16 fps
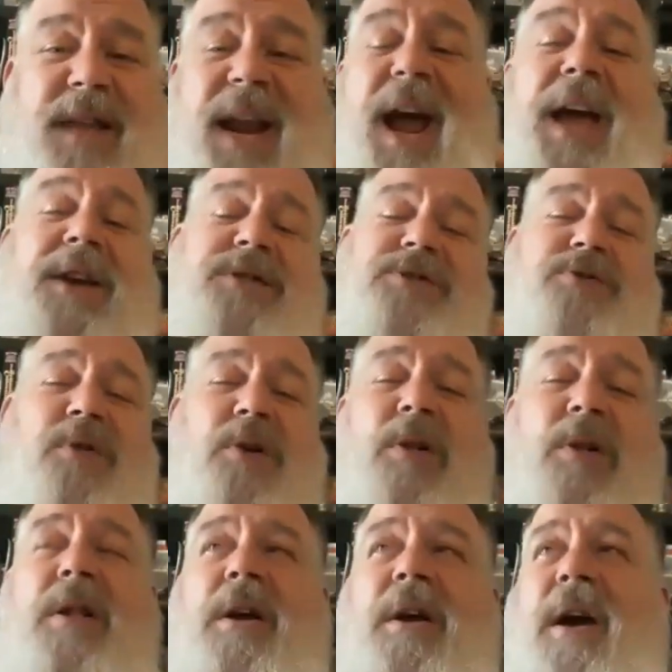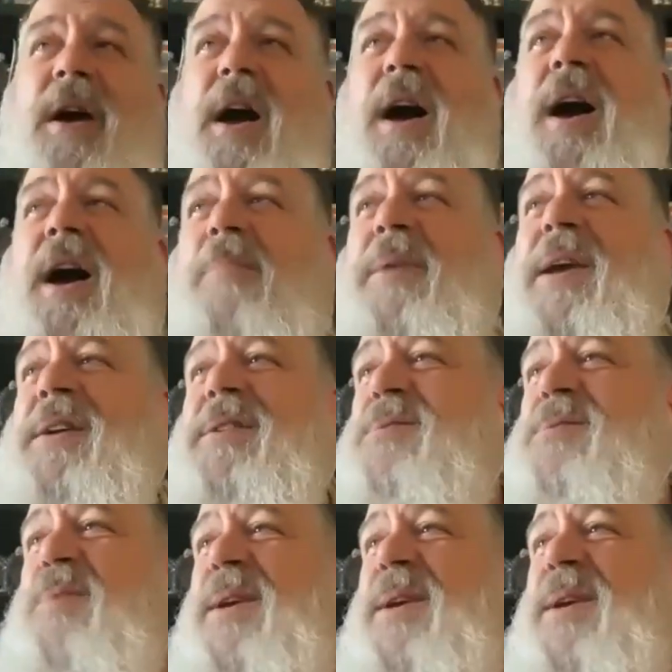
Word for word: that I control uh, because